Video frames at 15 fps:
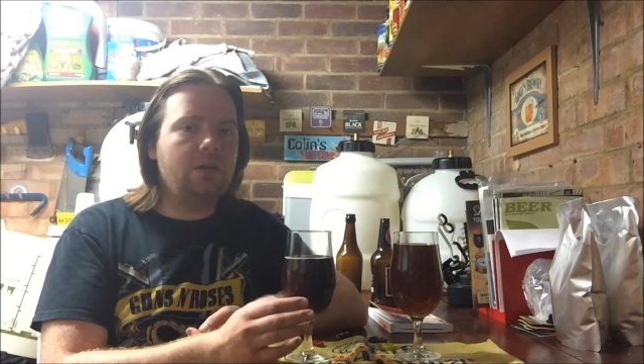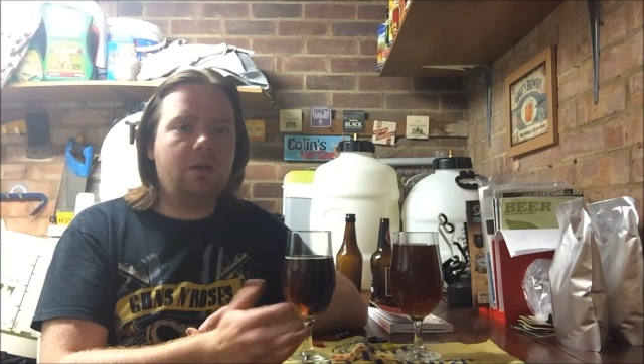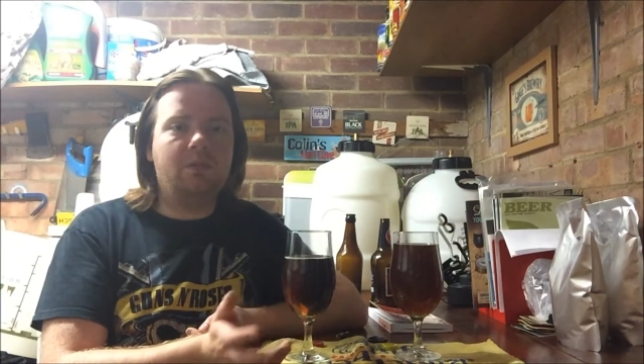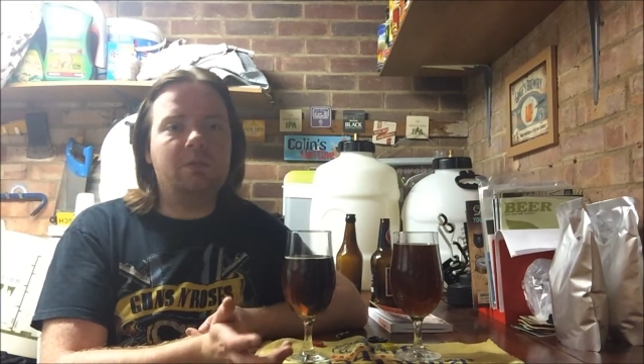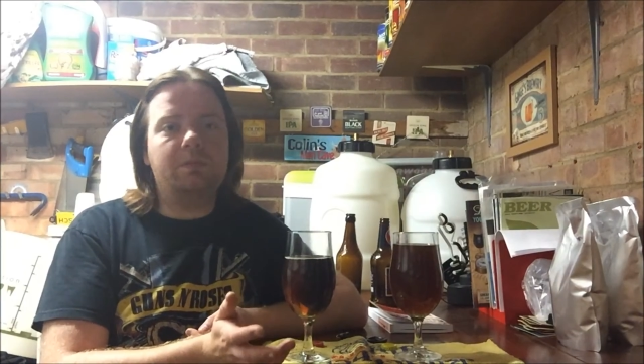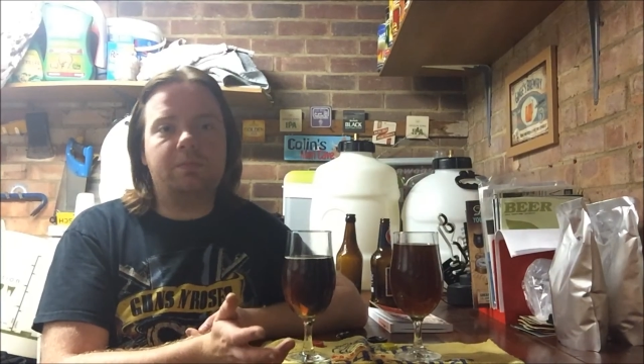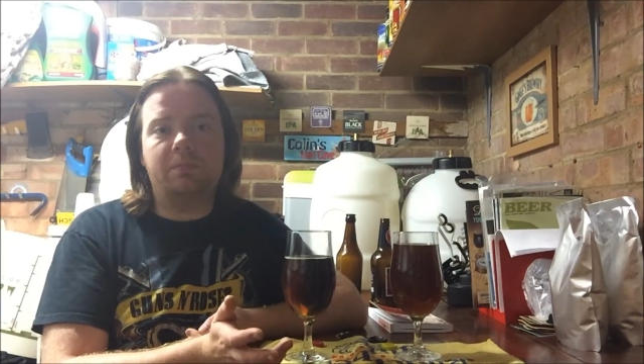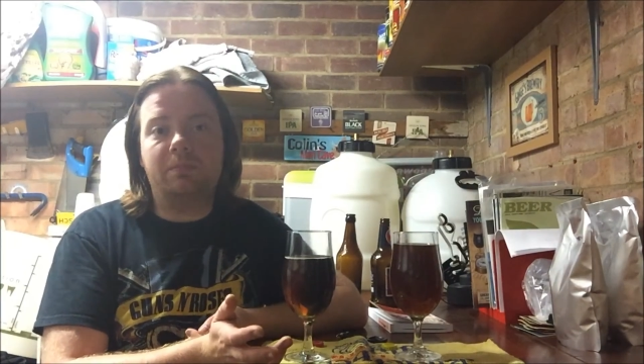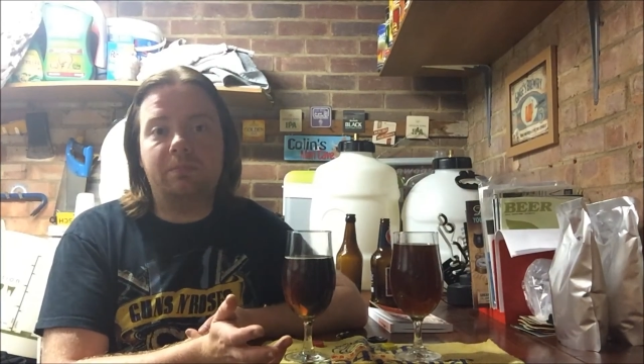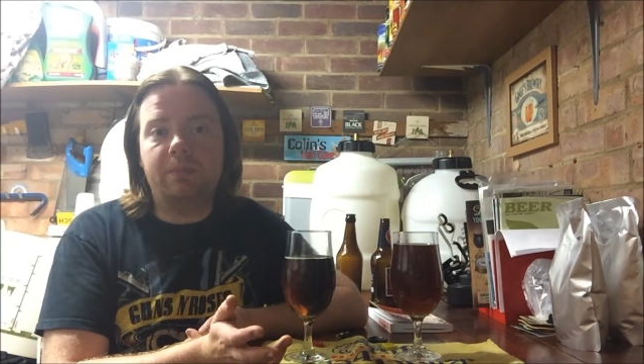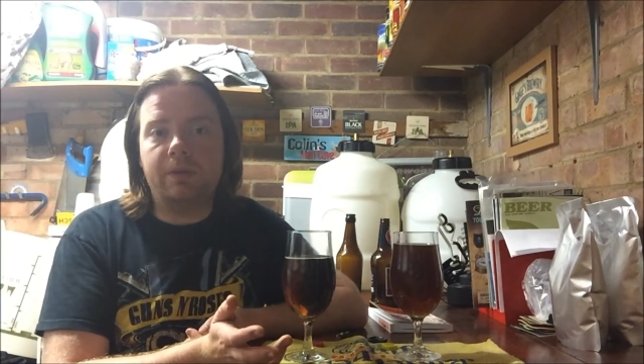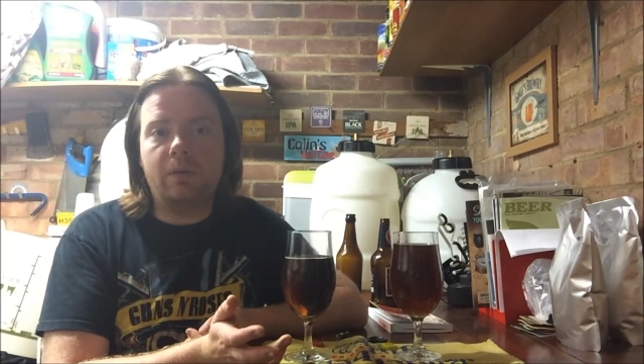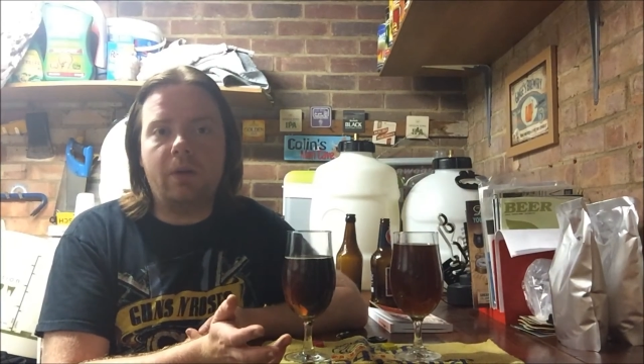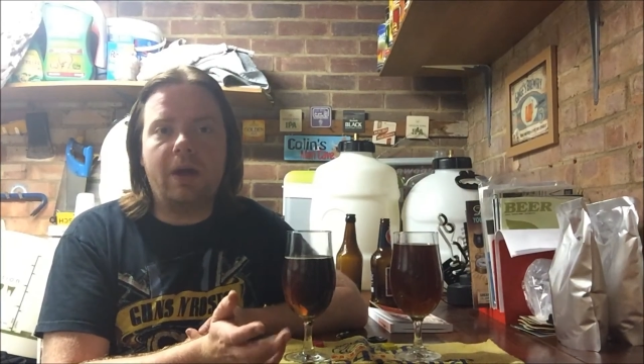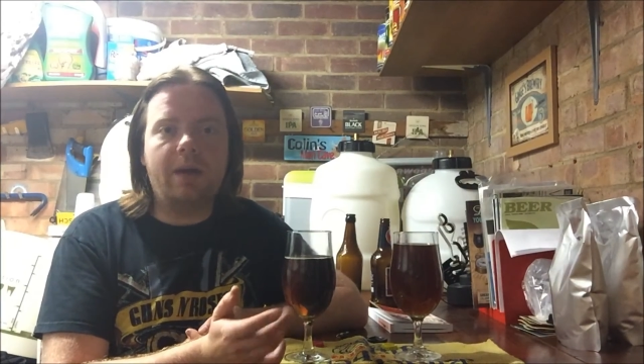I would
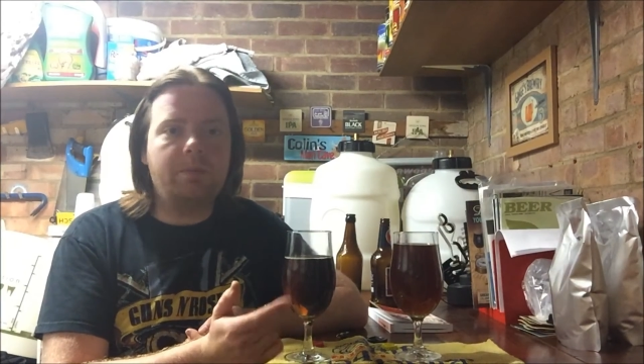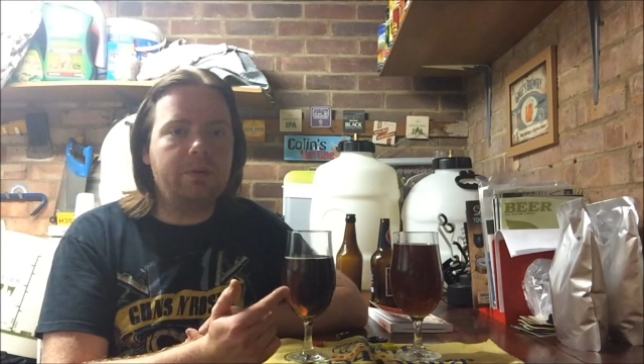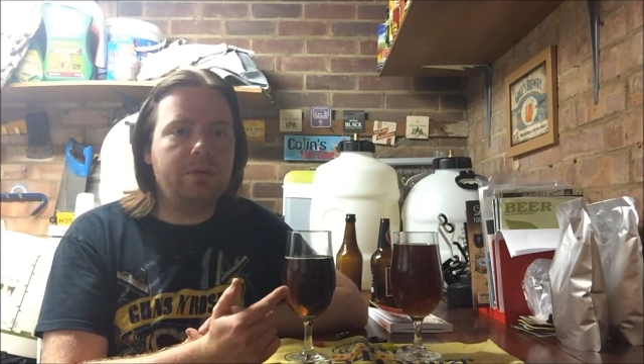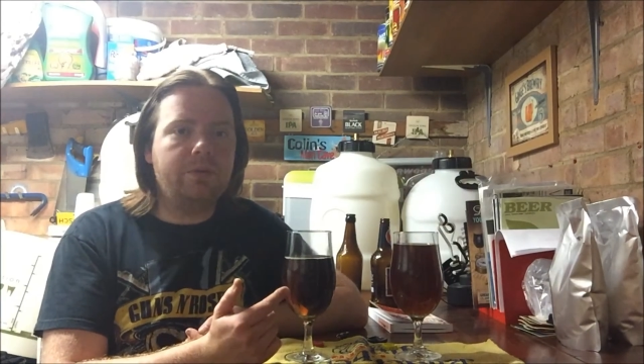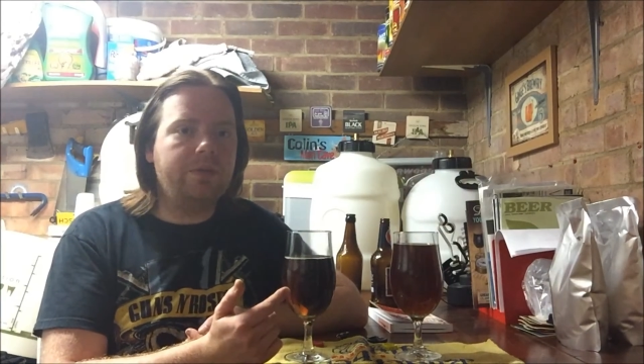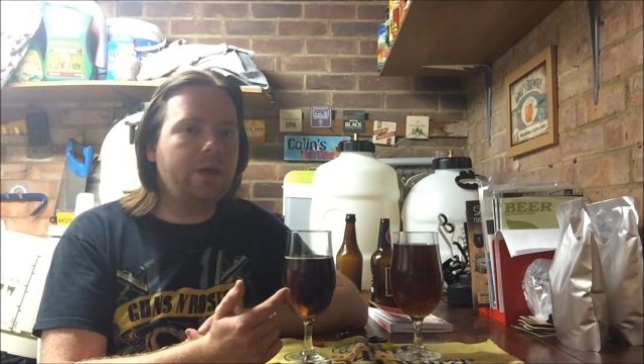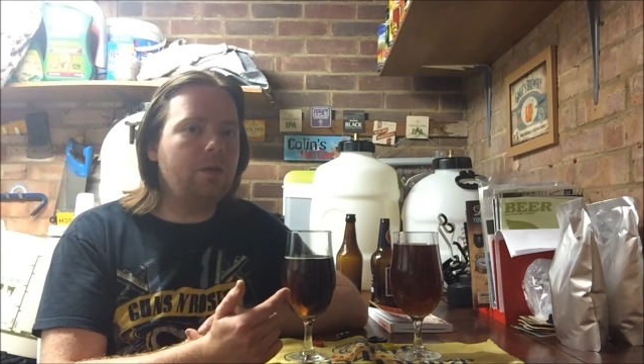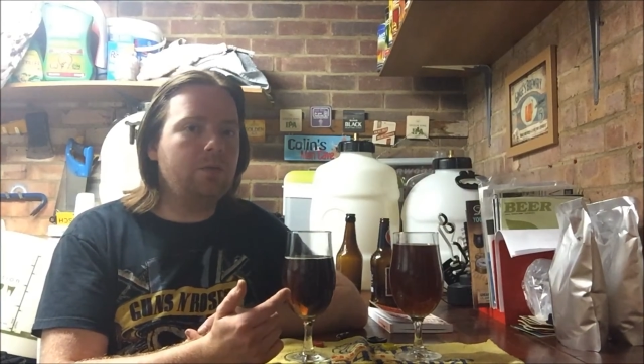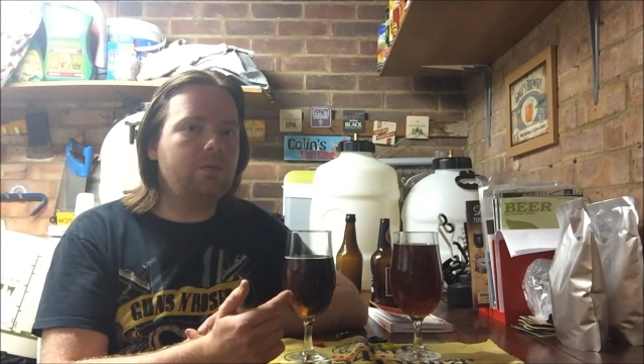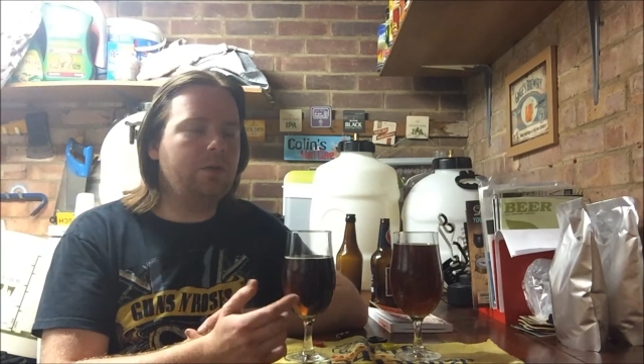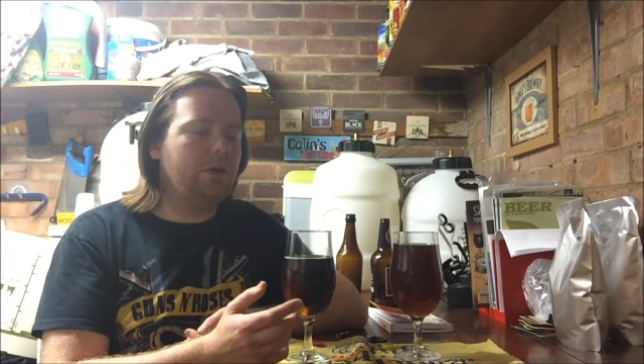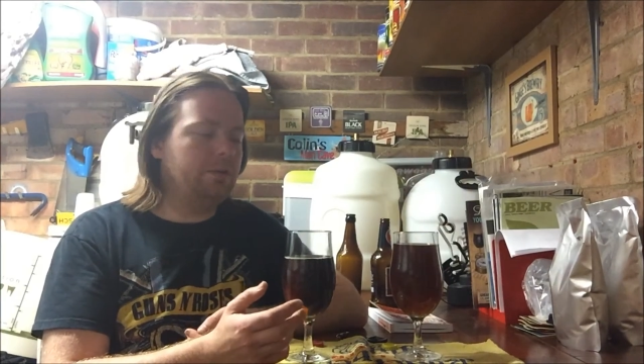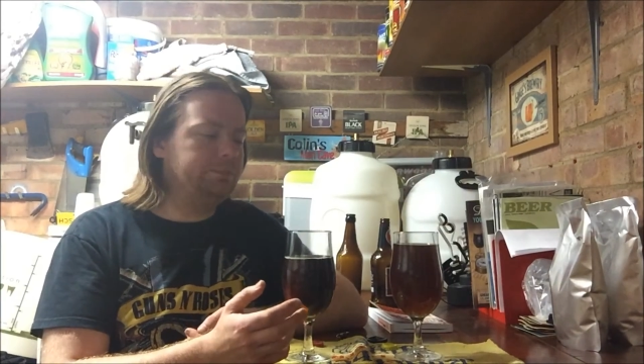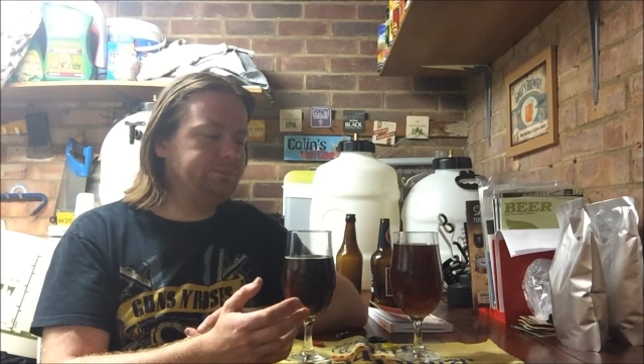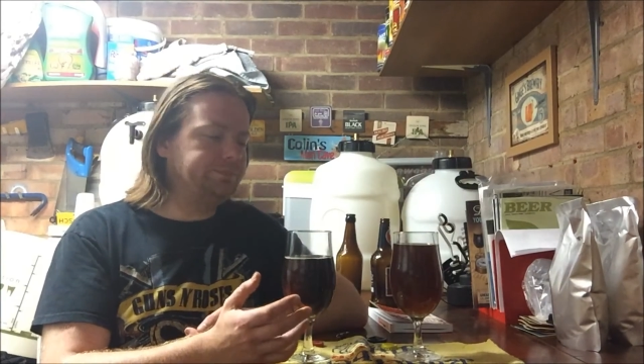be quite happily on that all
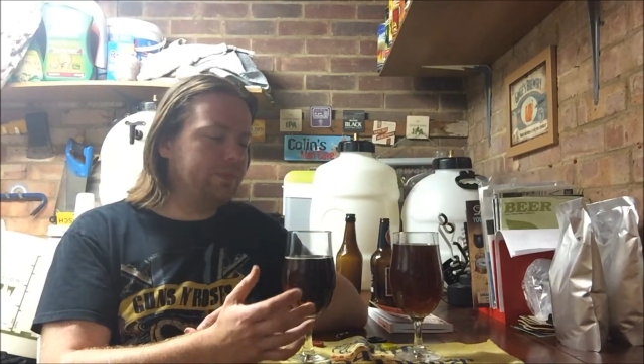night.